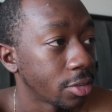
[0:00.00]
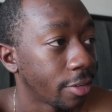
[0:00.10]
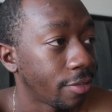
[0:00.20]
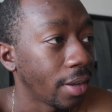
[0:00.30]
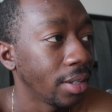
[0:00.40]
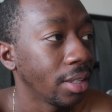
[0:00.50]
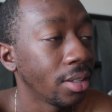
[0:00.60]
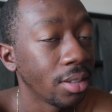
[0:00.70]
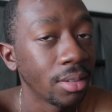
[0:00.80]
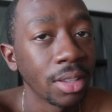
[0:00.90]

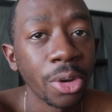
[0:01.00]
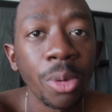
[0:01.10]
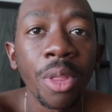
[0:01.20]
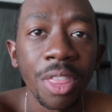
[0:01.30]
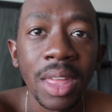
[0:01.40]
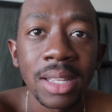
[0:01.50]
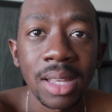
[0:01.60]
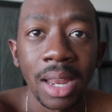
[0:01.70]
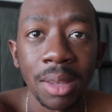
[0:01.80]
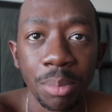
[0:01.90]
finding little things
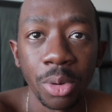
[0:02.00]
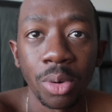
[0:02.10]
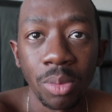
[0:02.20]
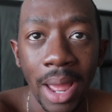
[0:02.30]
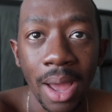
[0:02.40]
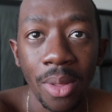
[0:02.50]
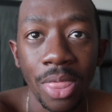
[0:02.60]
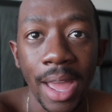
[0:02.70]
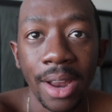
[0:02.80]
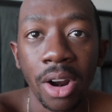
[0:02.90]
that I can put around
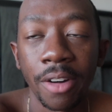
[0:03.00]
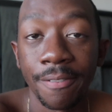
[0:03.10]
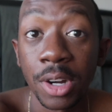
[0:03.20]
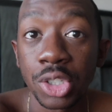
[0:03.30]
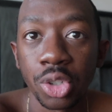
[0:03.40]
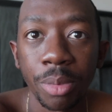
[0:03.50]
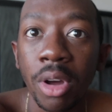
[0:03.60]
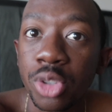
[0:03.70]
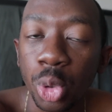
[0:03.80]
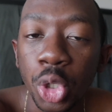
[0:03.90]
that are functional but
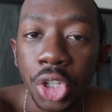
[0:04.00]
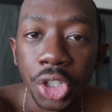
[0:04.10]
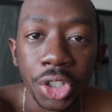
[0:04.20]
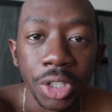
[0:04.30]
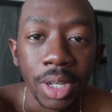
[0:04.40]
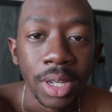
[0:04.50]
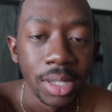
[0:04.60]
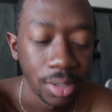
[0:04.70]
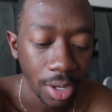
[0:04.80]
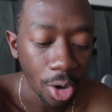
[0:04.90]
also look good
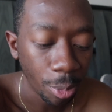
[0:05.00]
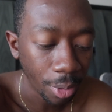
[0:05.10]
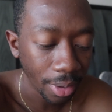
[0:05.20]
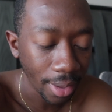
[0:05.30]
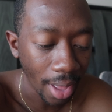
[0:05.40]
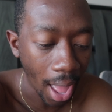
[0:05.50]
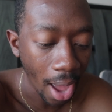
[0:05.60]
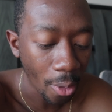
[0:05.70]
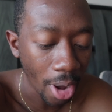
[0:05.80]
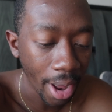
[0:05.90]
to help
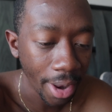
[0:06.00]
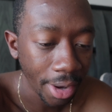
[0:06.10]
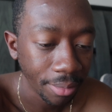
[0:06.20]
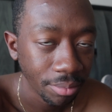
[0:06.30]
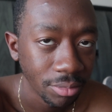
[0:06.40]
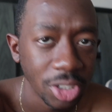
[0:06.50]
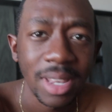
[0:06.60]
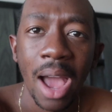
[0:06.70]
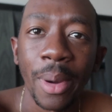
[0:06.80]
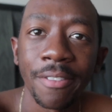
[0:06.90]
how I
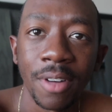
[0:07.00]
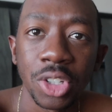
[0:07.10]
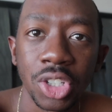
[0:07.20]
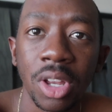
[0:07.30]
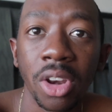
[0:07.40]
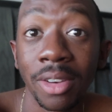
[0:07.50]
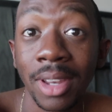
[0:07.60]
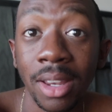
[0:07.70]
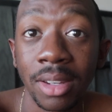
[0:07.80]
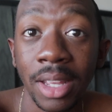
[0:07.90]
function on
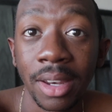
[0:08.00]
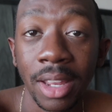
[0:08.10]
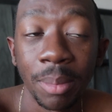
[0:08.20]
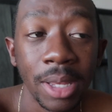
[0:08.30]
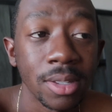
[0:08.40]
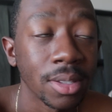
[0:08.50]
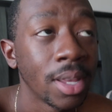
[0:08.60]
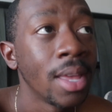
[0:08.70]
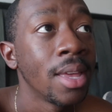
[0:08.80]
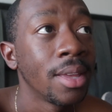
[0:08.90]
a day-to-day basis.
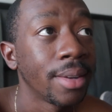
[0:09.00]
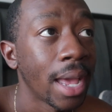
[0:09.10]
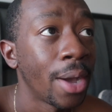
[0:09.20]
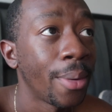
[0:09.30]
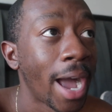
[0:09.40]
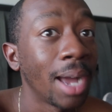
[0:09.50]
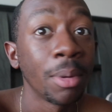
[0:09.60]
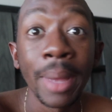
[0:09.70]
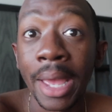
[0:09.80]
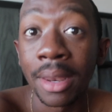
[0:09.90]
Now, I'm a
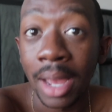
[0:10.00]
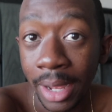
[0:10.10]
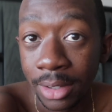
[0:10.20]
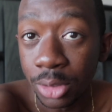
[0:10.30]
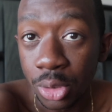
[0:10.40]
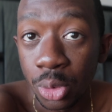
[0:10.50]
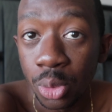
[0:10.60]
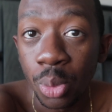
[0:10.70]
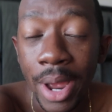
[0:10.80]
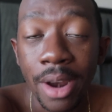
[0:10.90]
man, I do
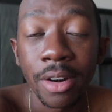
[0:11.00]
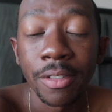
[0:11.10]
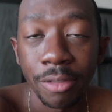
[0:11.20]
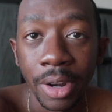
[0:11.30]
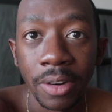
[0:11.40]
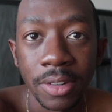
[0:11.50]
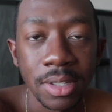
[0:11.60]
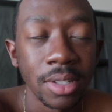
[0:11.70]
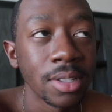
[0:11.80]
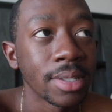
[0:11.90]
wear
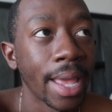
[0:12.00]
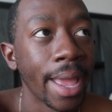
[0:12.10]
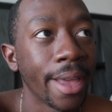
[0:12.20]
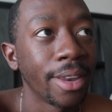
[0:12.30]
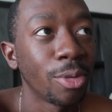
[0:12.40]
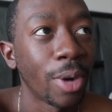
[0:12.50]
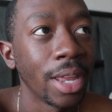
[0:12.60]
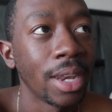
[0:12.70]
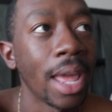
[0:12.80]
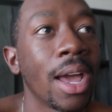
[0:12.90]
fragrances, and
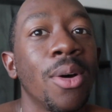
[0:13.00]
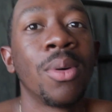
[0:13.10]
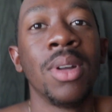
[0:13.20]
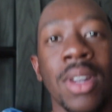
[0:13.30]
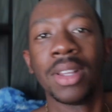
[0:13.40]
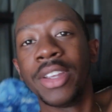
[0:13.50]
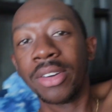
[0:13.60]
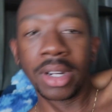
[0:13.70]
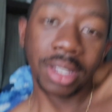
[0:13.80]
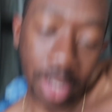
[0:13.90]
right now,
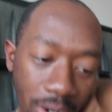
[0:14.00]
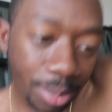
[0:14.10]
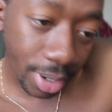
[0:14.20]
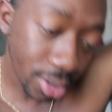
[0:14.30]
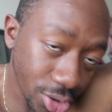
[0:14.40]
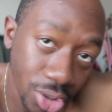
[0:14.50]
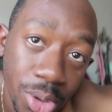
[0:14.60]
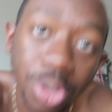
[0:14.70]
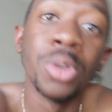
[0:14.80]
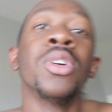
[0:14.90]
here I can get up and actually show
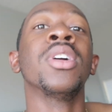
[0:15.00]
you.